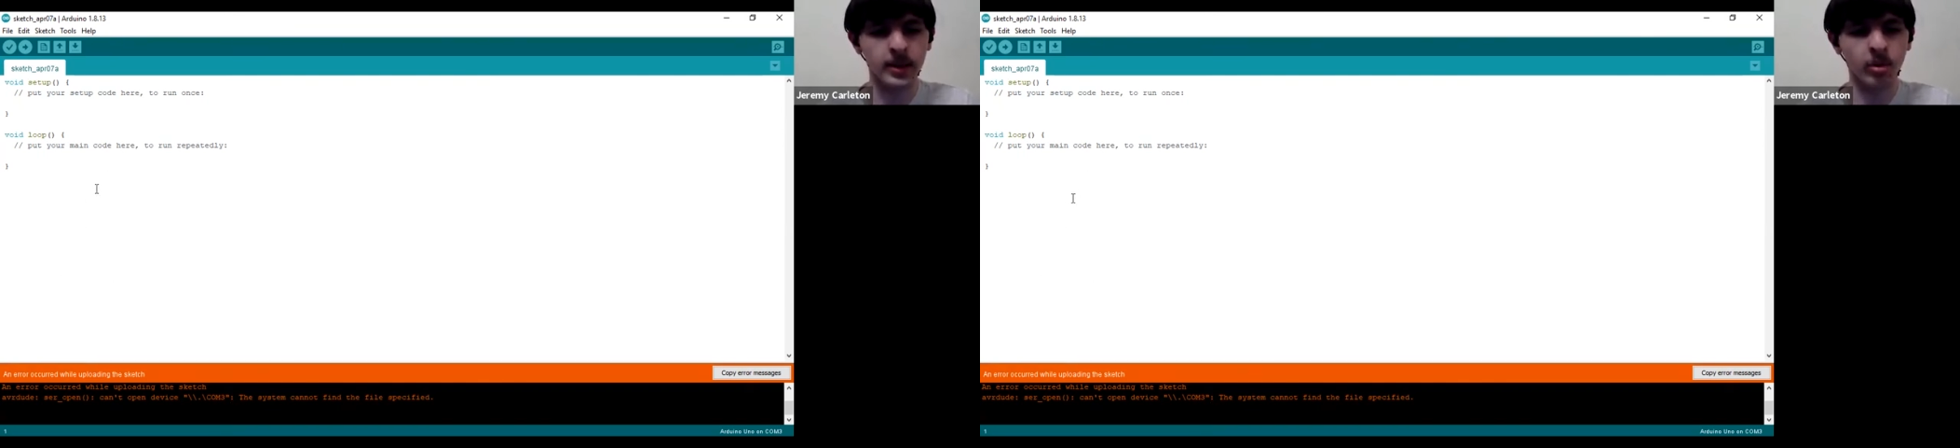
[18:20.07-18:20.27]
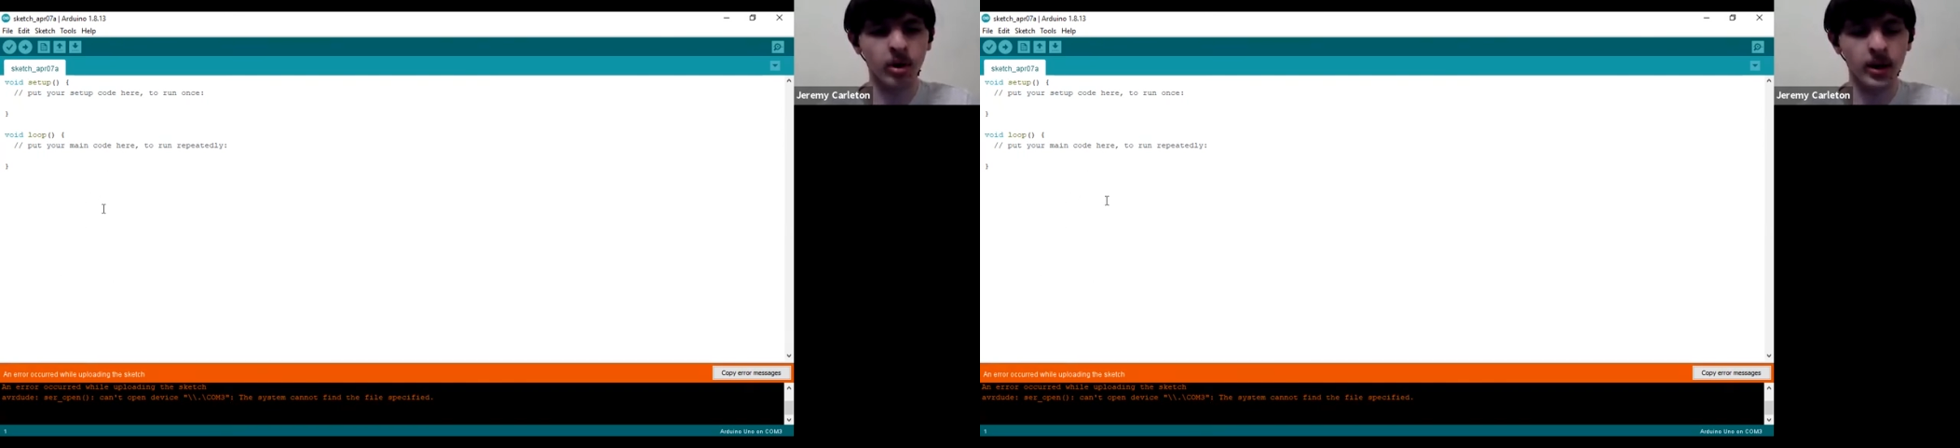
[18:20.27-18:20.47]

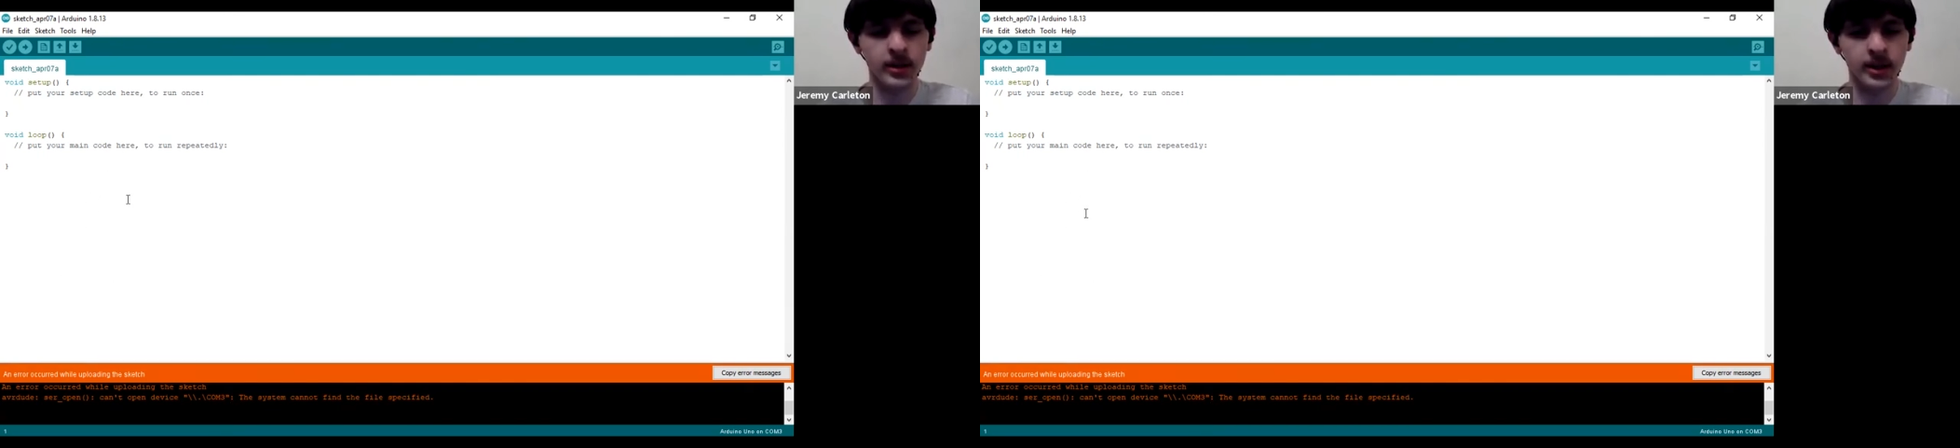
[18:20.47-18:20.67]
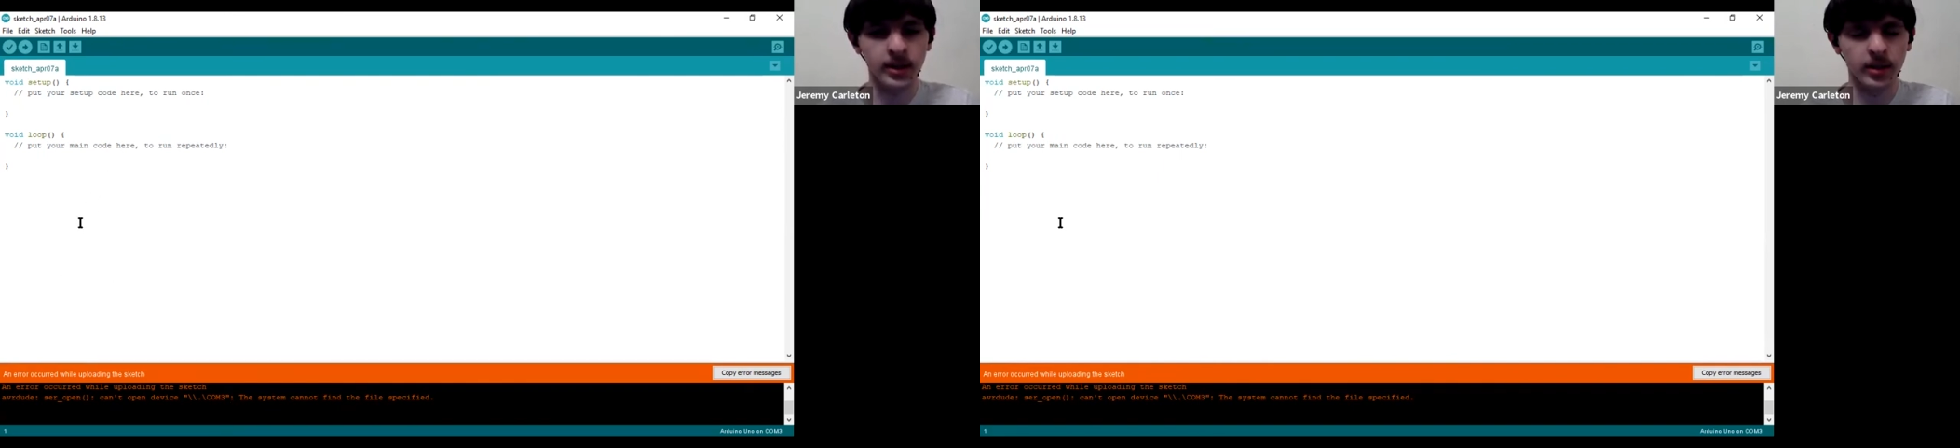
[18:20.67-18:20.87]
is a
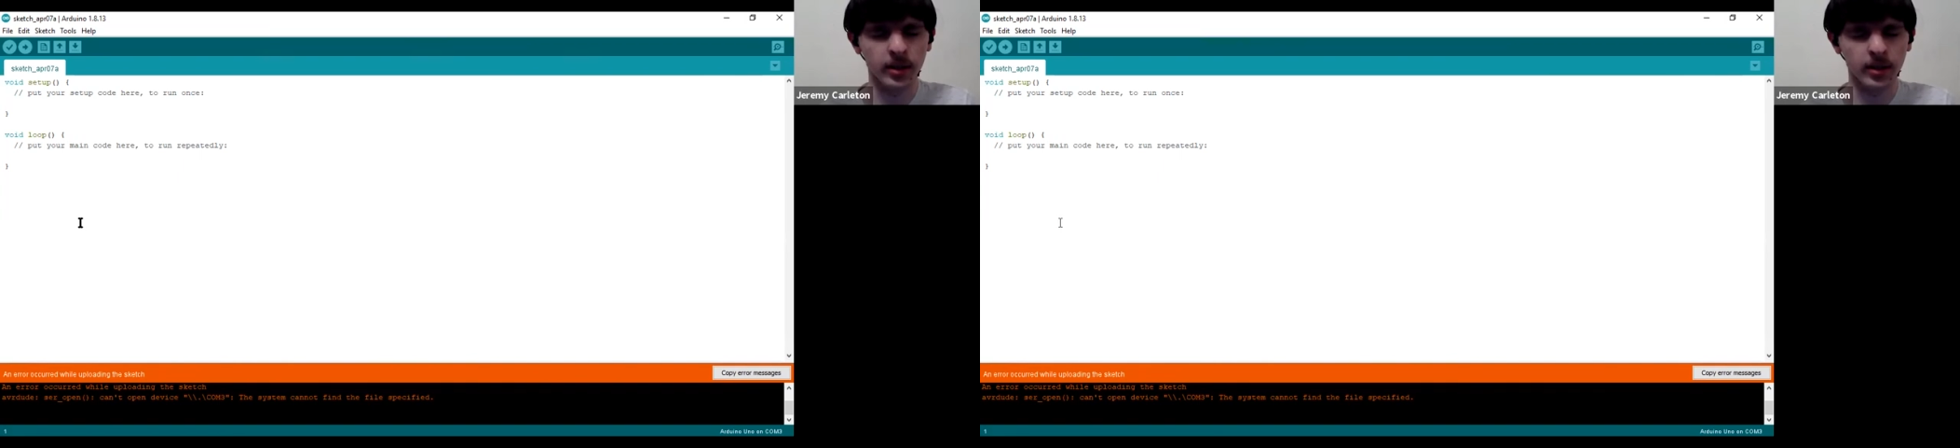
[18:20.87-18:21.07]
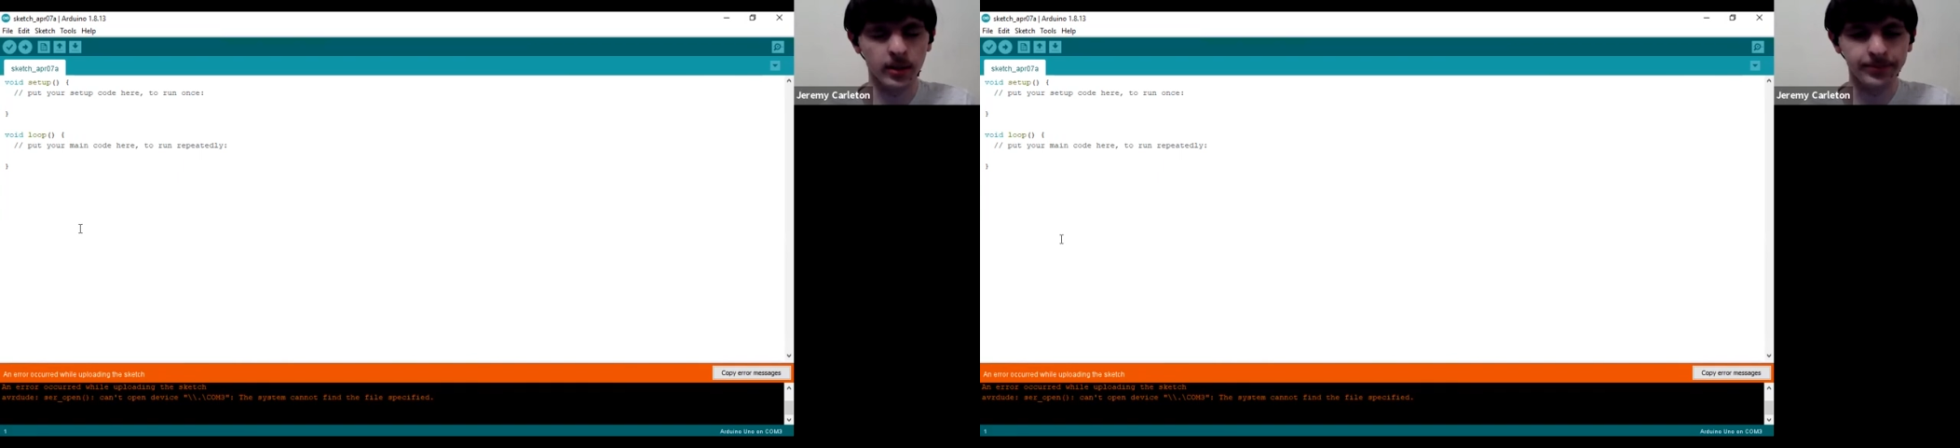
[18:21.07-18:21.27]
process
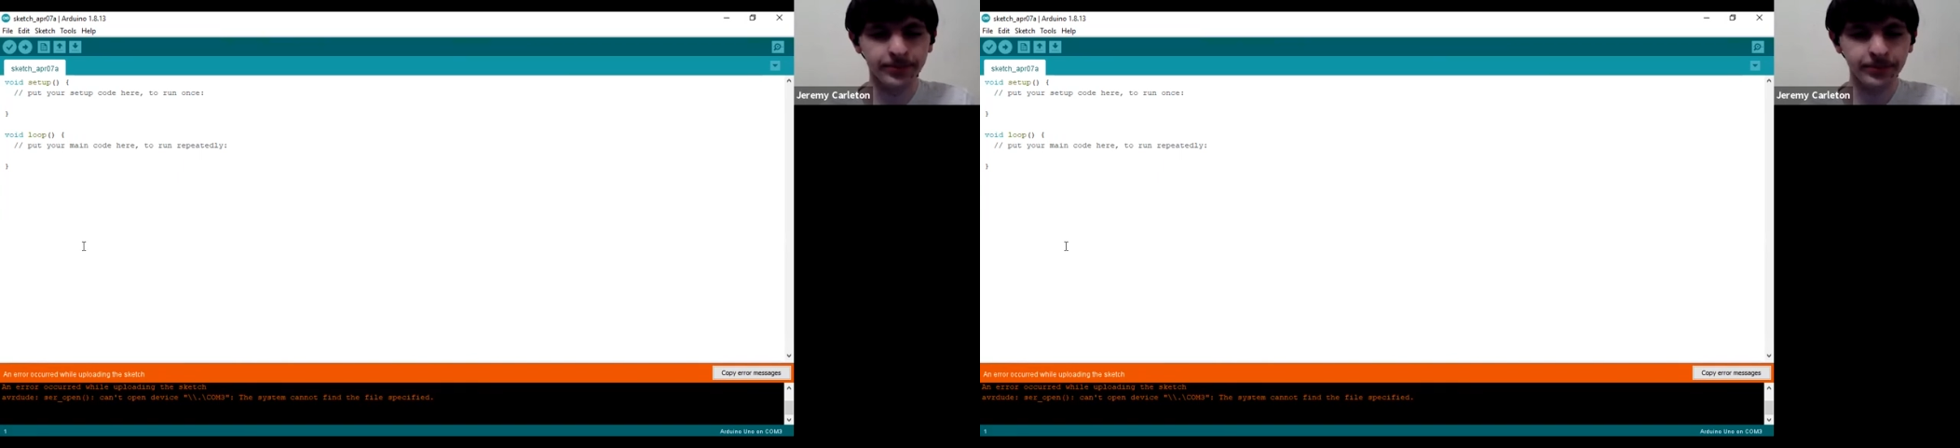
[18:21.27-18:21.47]
you'll